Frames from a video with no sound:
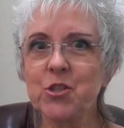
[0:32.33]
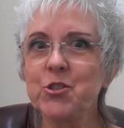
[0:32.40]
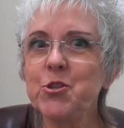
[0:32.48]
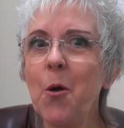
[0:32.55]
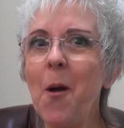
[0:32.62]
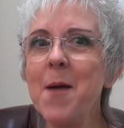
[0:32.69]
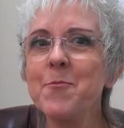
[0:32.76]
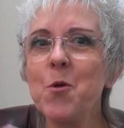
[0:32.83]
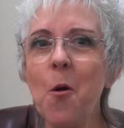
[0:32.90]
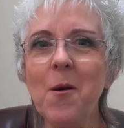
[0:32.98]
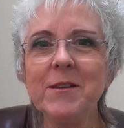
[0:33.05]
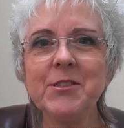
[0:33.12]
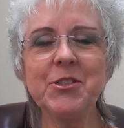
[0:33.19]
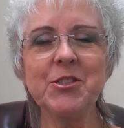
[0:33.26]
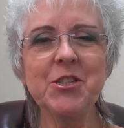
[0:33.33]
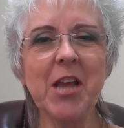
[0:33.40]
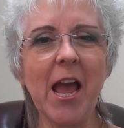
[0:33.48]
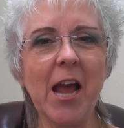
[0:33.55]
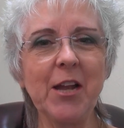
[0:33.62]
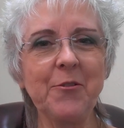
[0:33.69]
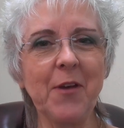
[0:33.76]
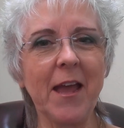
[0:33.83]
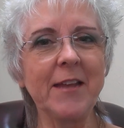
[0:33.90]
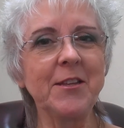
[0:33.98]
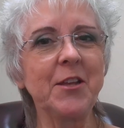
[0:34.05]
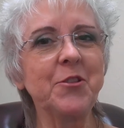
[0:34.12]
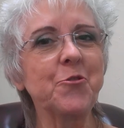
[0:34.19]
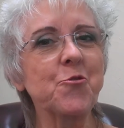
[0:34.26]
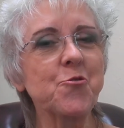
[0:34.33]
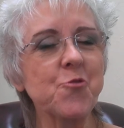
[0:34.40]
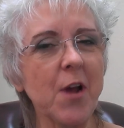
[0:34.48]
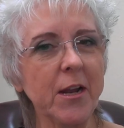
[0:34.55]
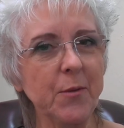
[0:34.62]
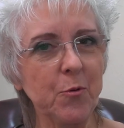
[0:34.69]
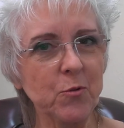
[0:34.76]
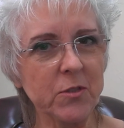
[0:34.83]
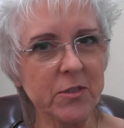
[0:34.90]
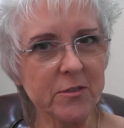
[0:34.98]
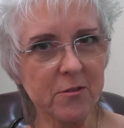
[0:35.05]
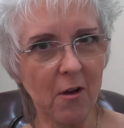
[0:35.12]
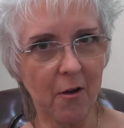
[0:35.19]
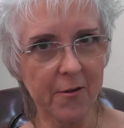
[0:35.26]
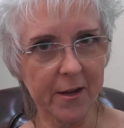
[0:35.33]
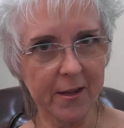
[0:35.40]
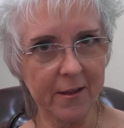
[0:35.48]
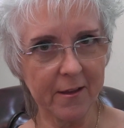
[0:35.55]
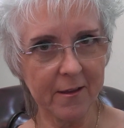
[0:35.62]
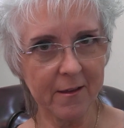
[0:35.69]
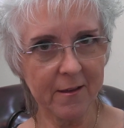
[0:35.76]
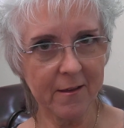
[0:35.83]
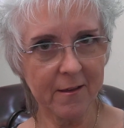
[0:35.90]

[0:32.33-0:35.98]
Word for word: So I'm going to tell you an incredible story